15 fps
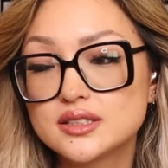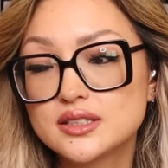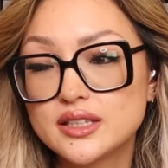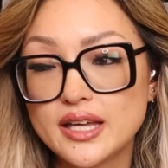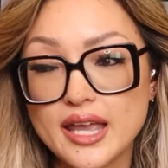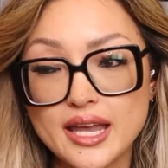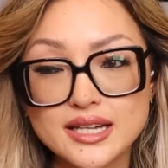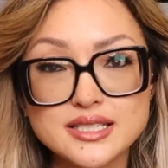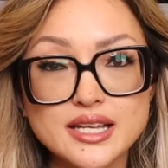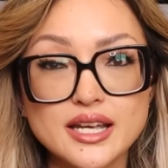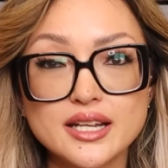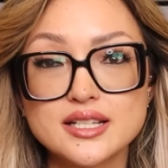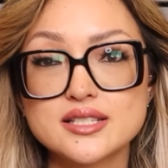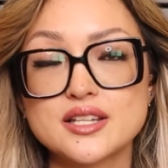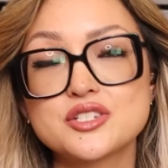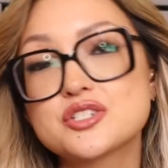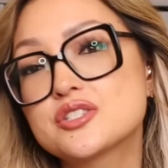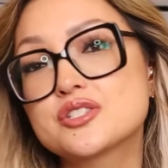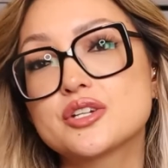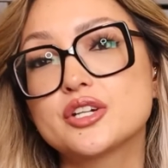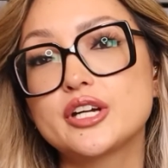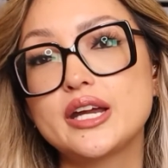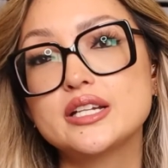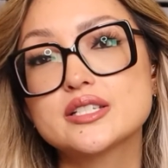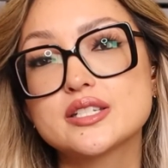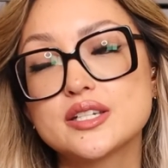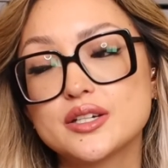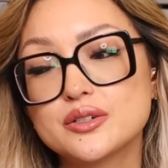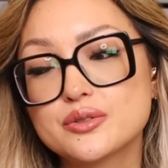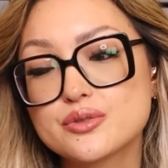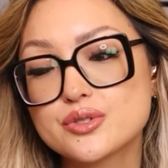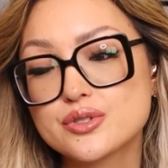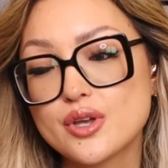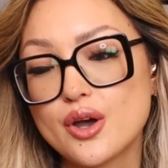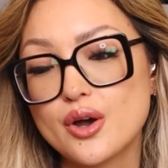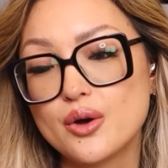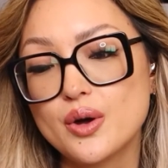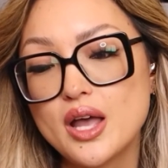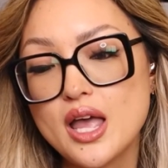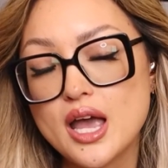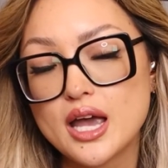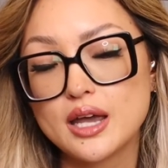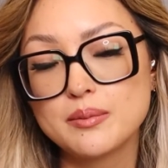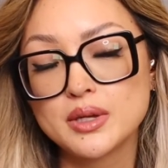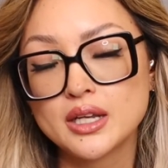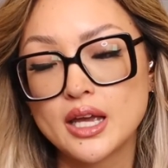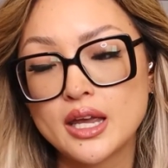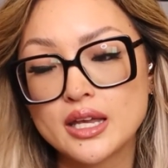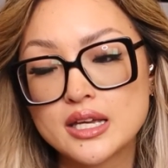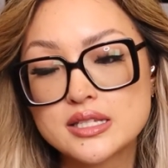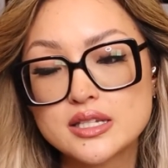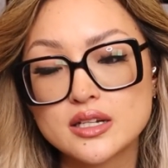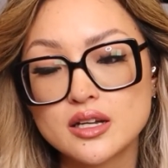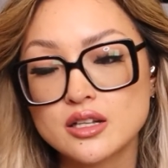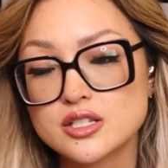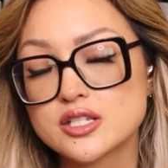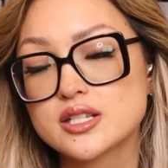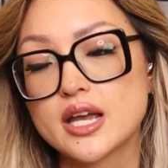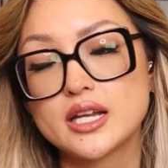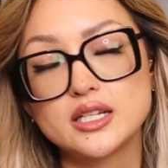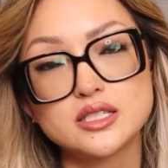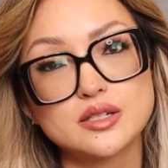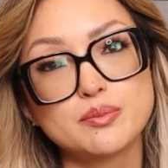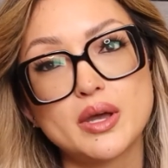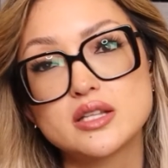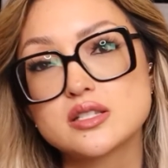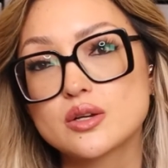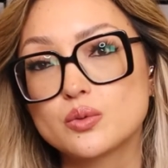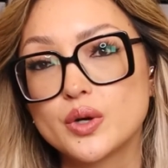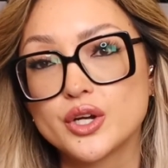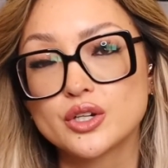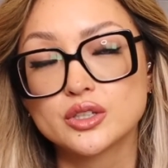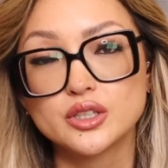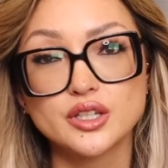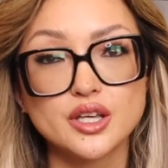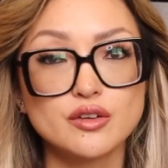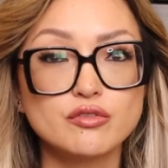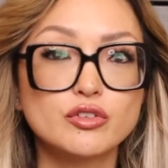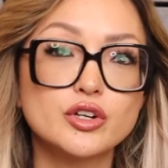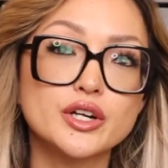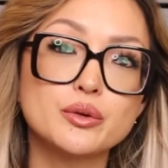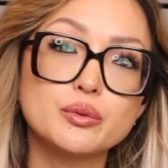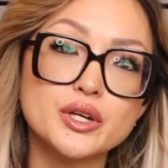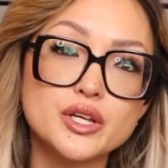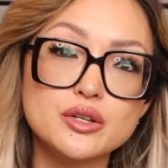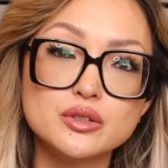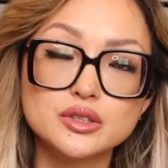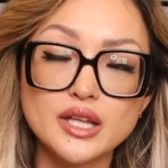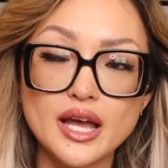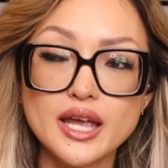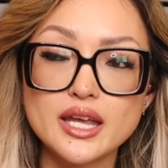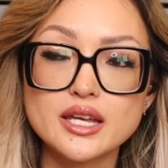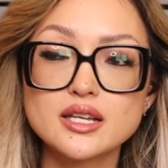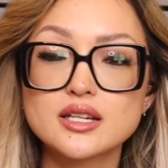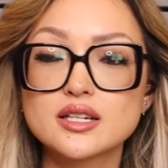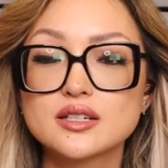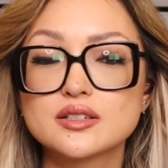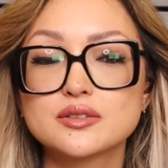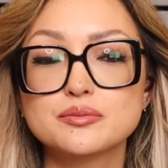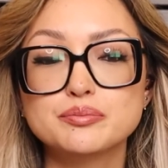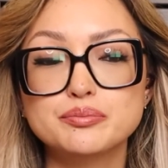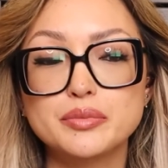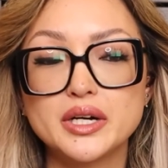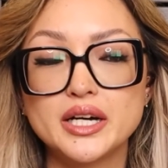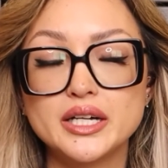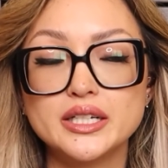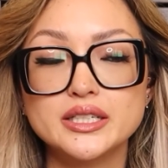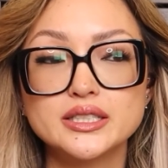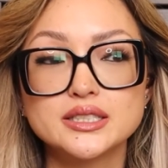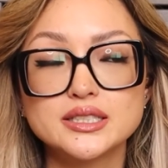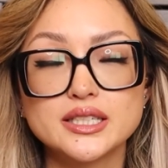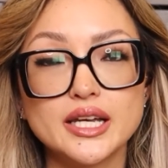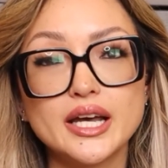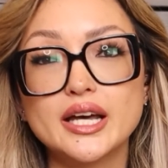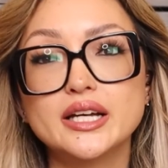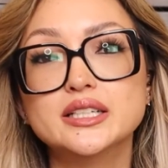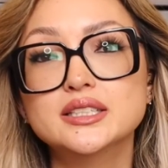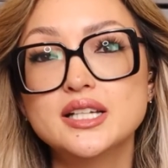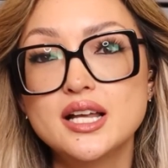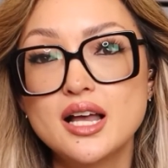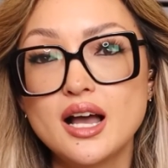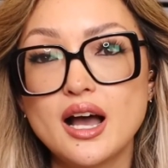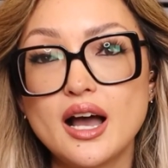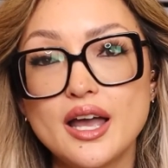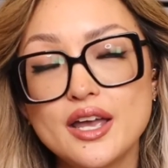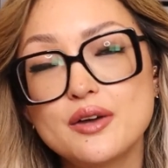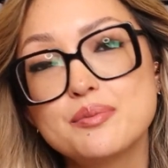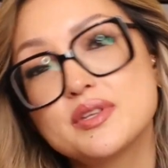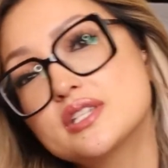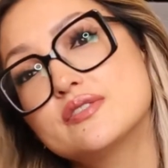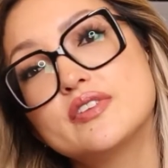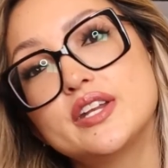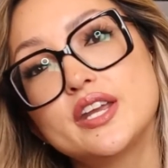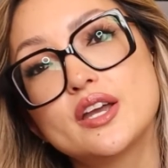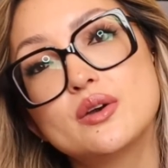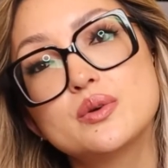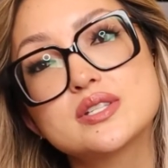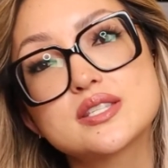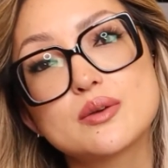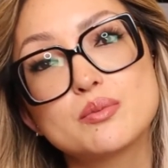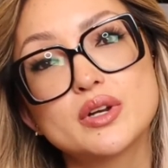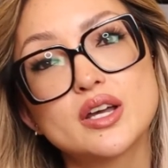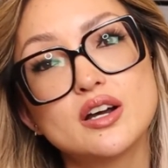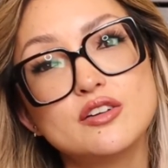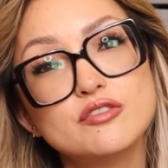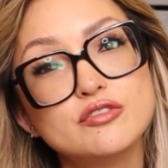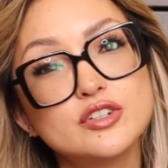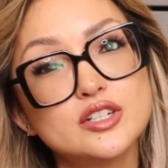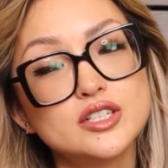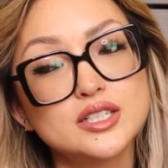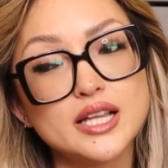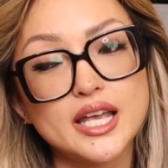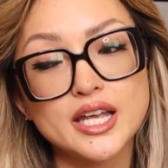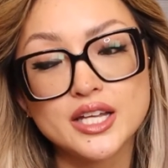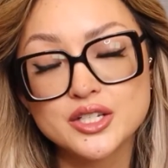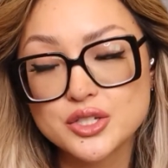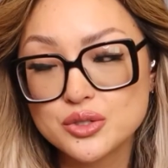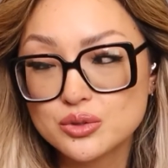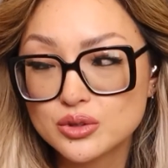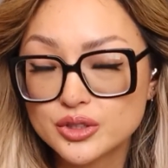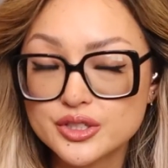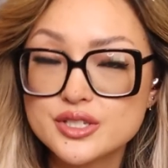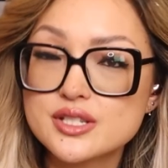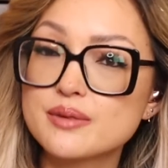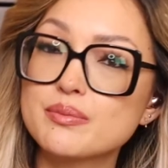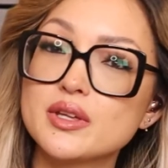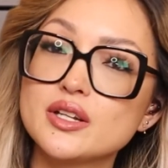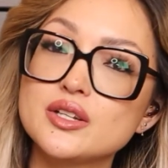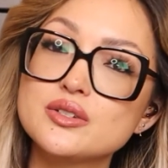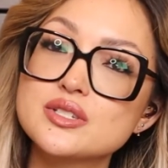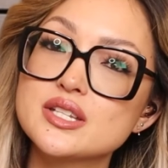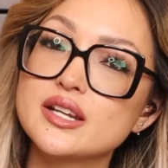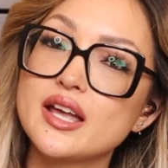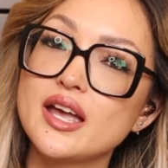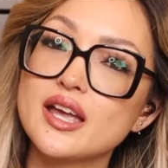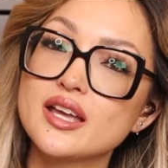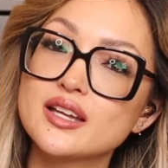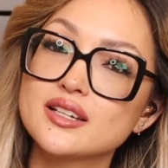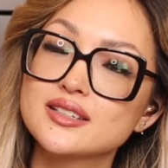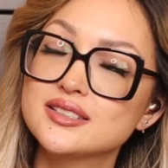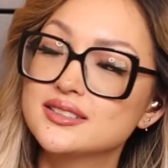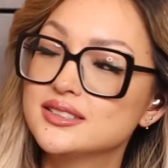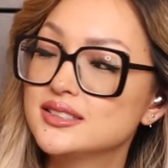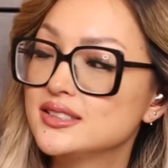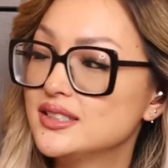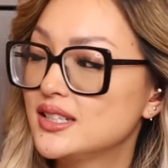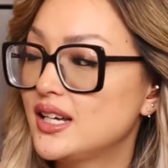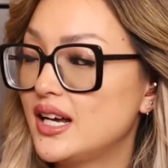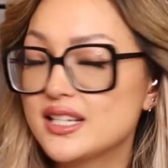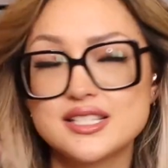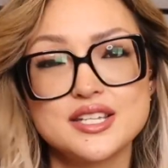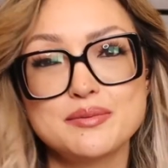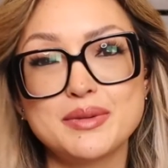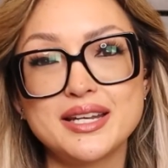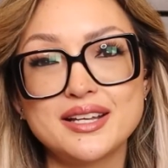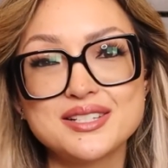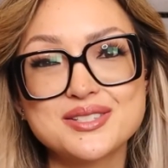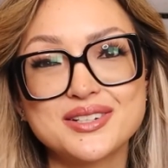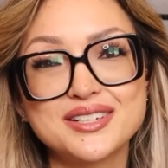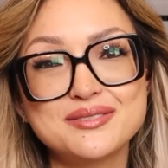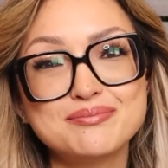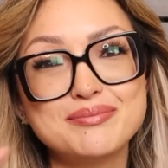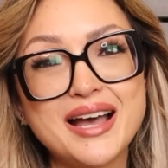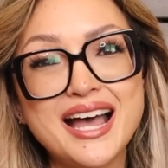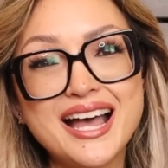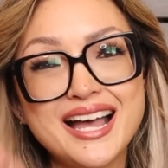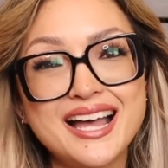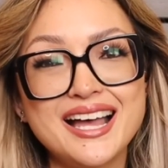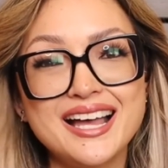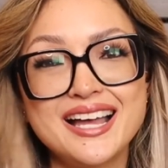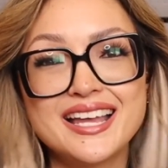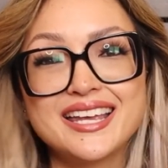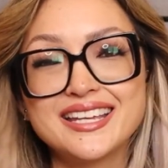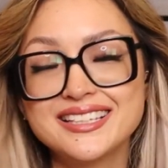the hand-tied extensions are great too. So, I mean, I guess it all just kind of depends on what you're looking for and what you like. But yeah, I hope this video was somewhat helpful and you learned something new today. I'll see you in my next one. Bye!